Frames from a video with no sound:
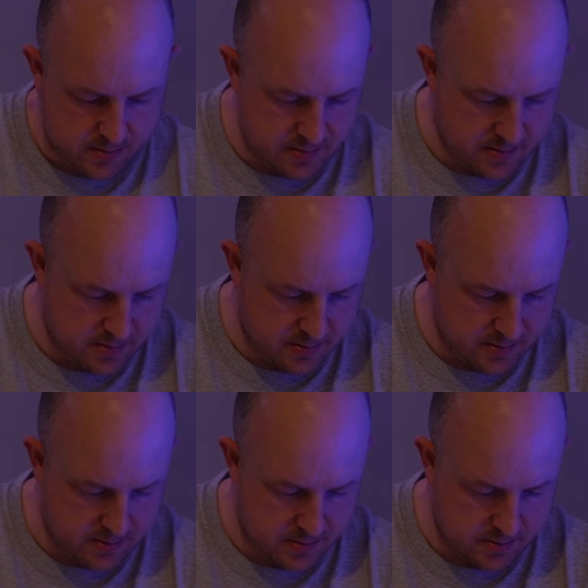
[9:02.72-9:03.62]

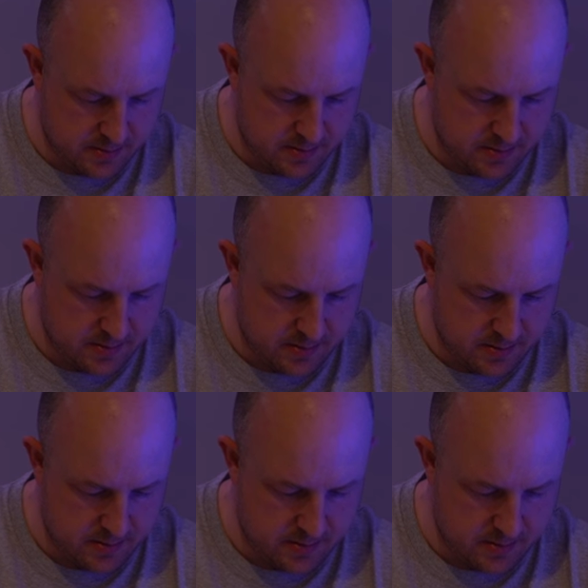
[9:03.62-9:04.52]

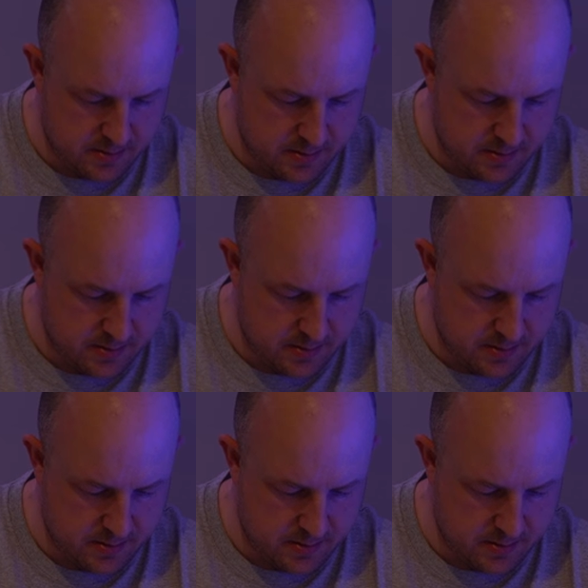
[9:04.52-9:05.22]
No one is speaking in this clip.